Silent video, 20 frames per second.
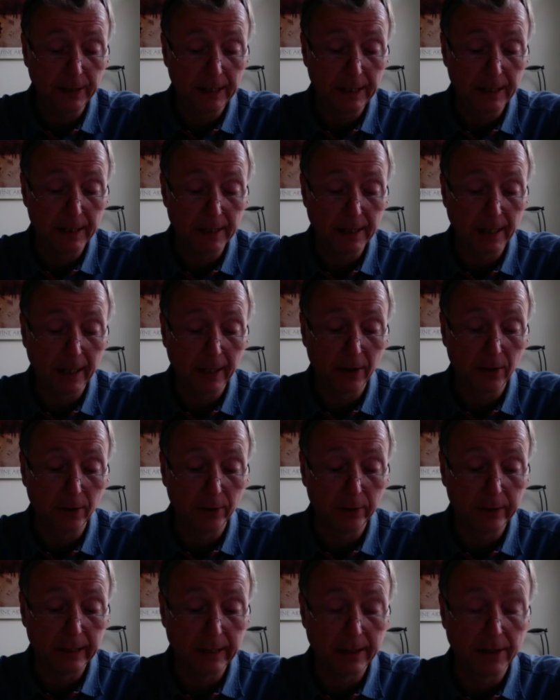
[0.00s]
he does it
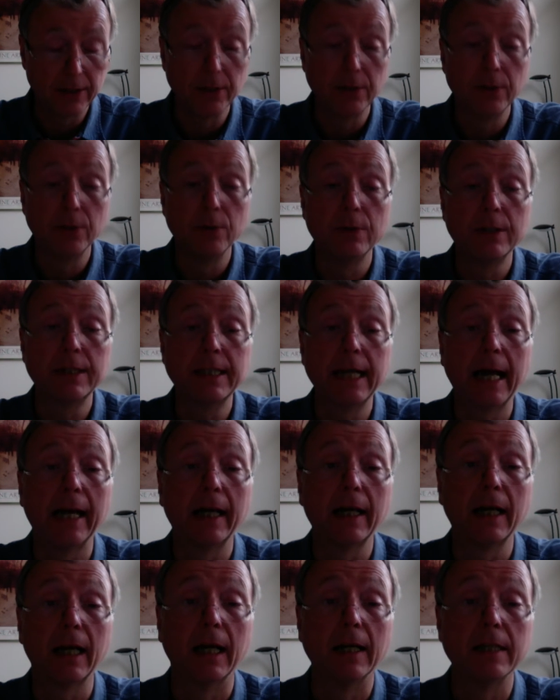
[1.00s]
according to
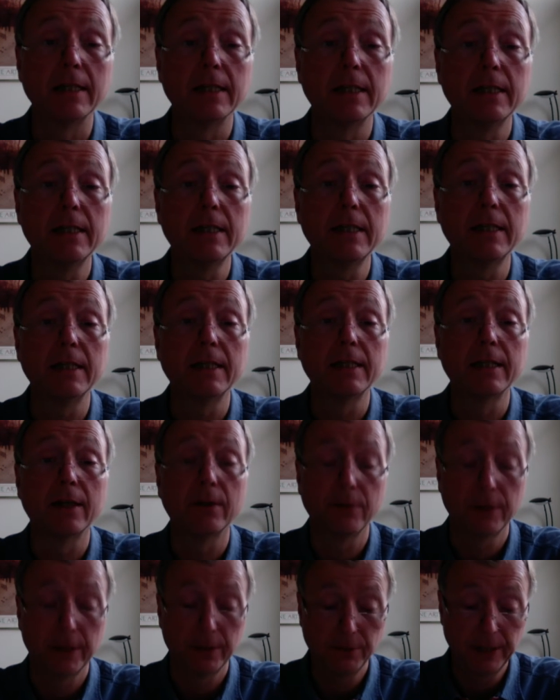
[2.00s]
set classes in his
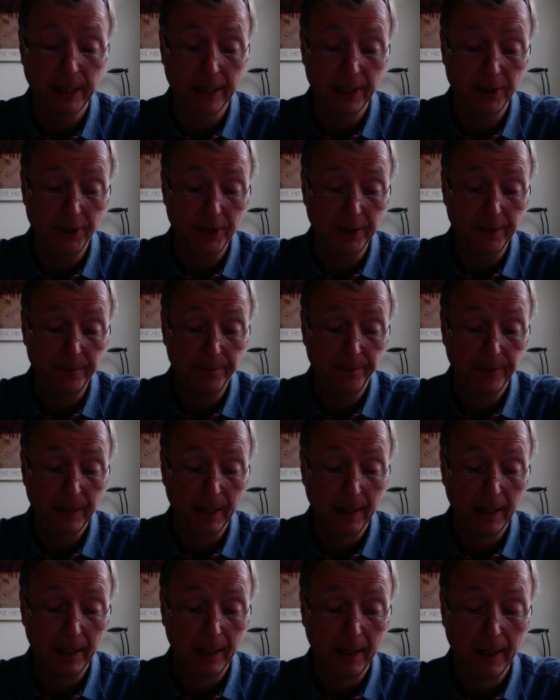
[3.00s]
own notation,
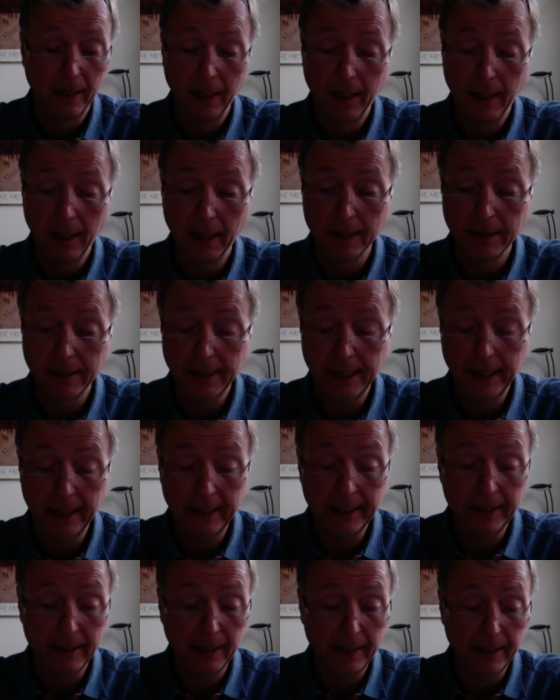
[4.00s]
and
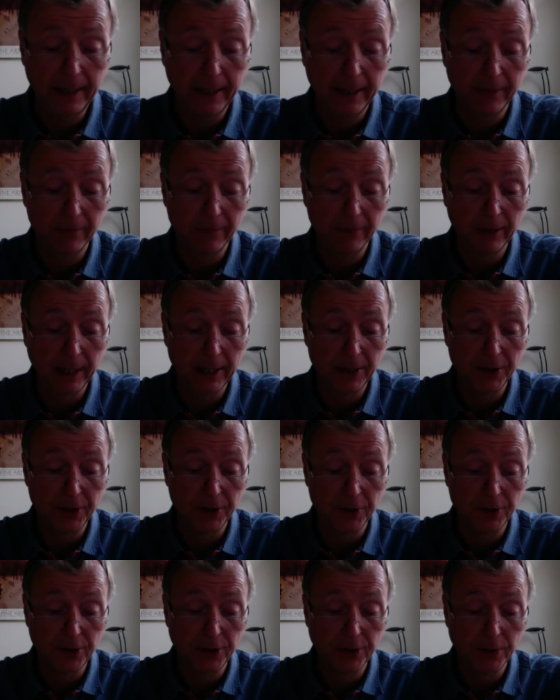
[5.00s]
secondly, in
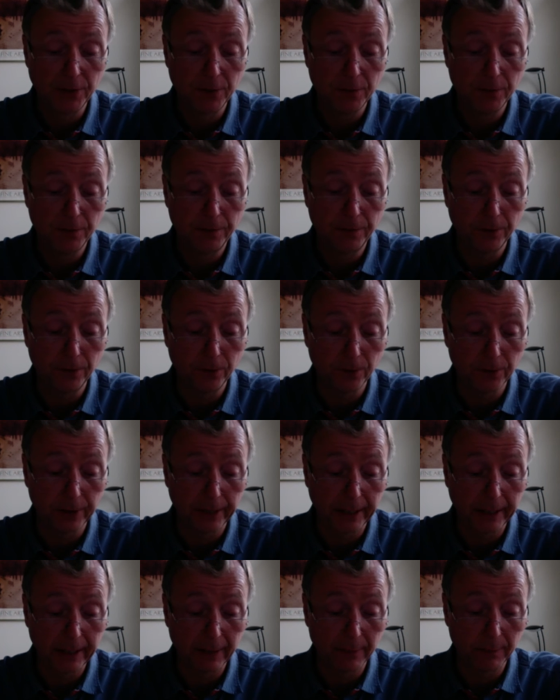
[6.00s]
relation to fort
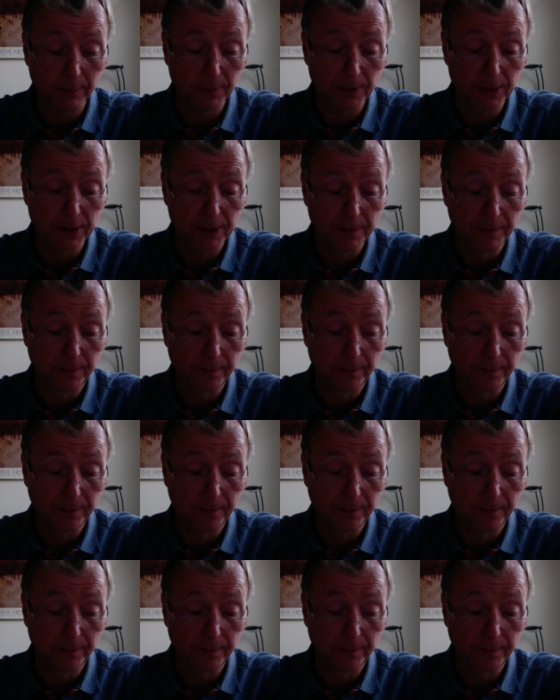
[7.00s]
names.